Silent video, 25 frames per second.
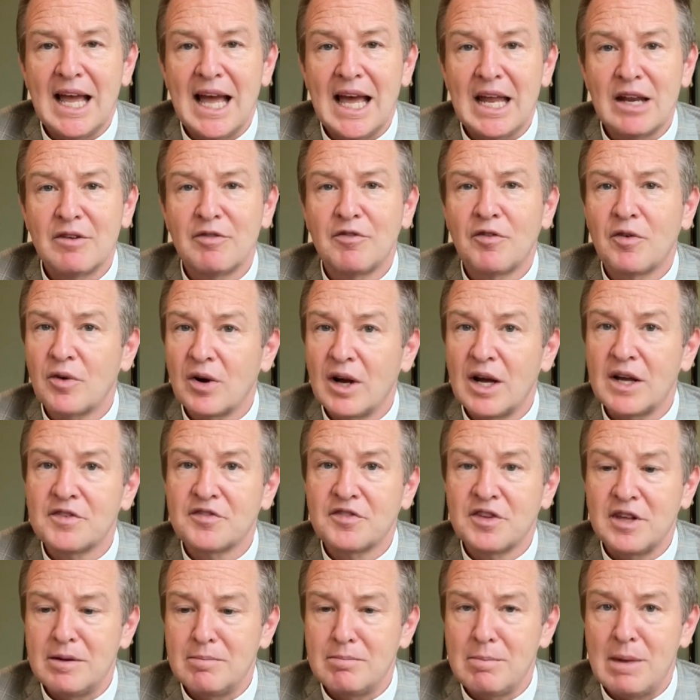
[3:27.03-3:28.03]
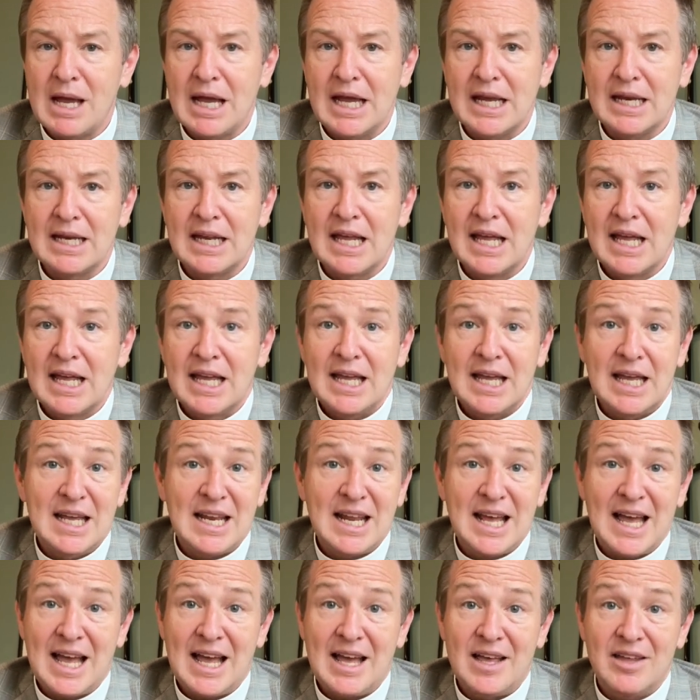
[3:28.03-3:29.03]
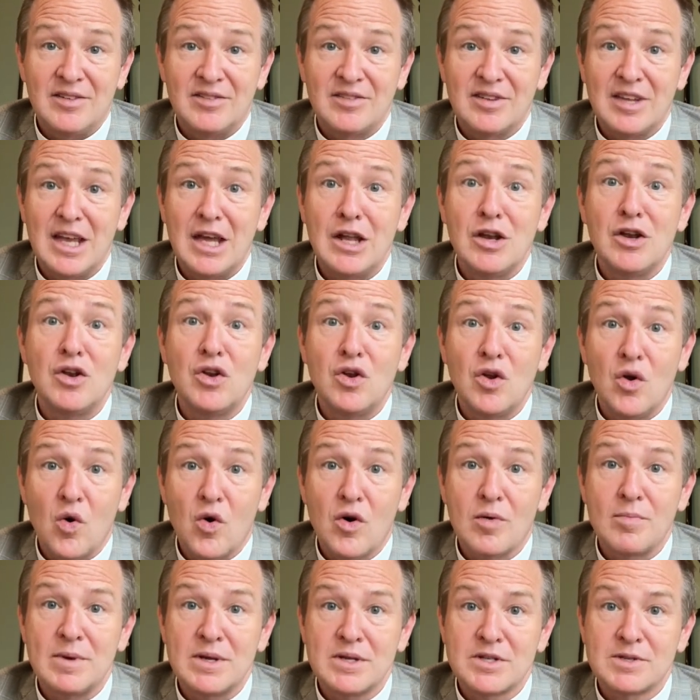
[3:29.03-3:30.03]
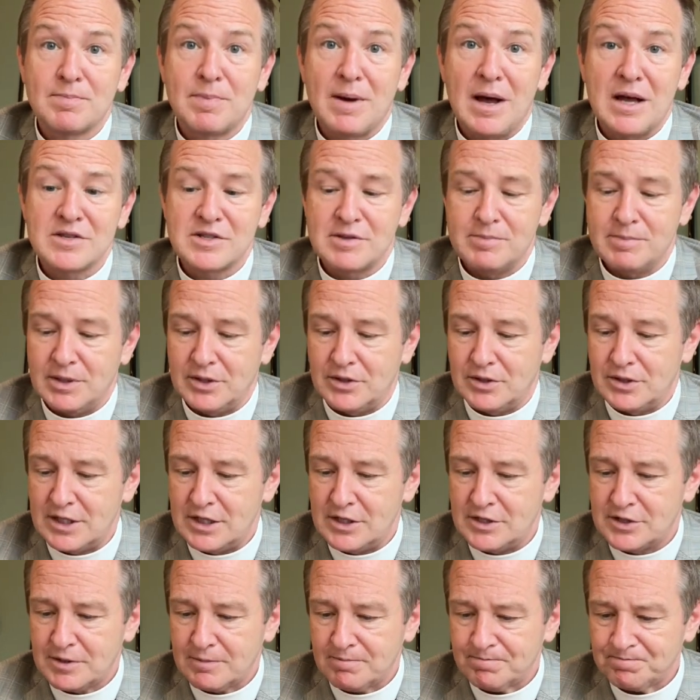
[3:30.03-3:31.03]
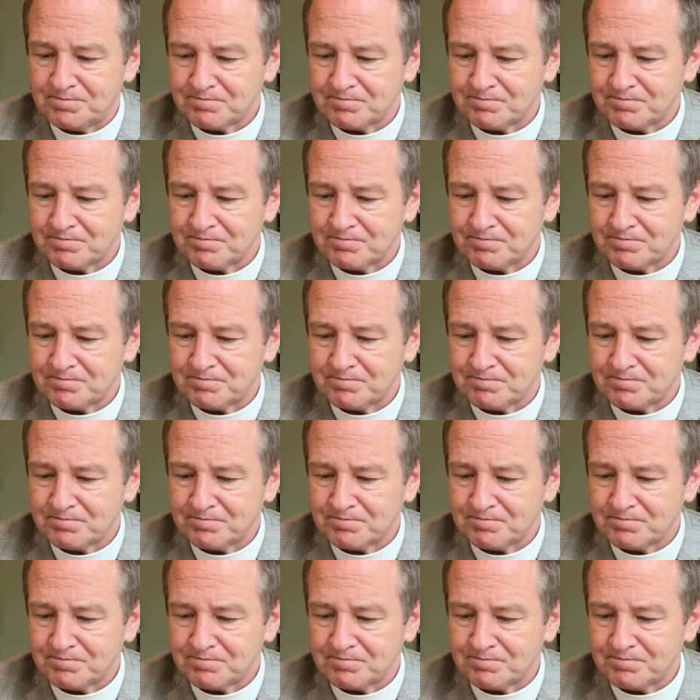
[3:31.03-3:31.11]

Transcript: And for us in Maine, it has enormous possibilities.